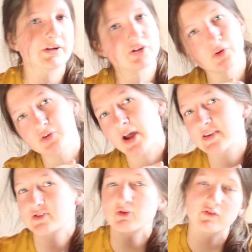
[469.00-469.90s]
to show you
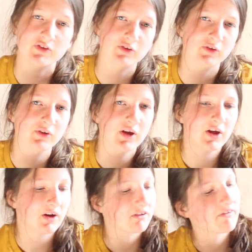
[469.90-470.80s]
guys the reveal
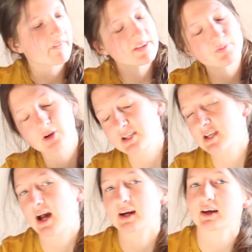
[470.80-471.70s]
of all this pretty
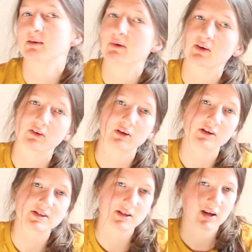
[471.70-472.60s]
tack on my
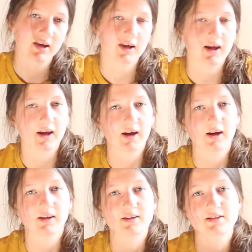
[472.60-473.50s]
horse,
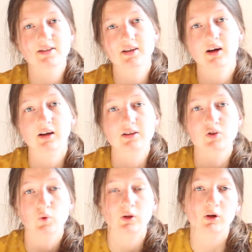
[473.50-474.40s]
and
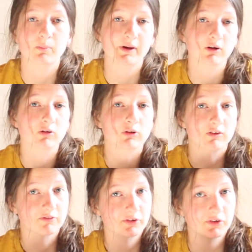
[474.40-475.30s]
do a little barrel run
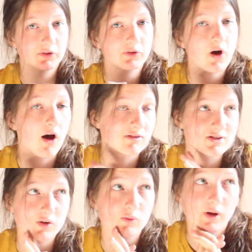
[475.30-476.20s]
for you
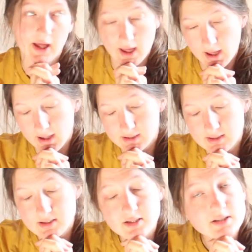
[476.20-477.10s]
also,
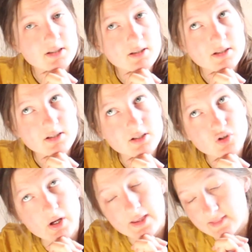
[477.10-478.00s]
and
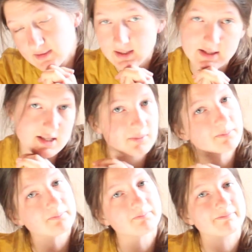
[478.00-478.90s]
I think that's it.
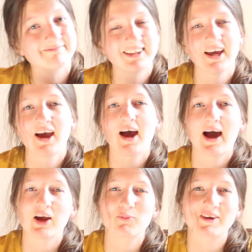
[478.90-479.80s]

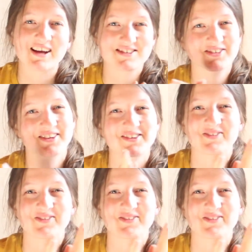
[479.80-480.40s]
I hope you guys enjoyed this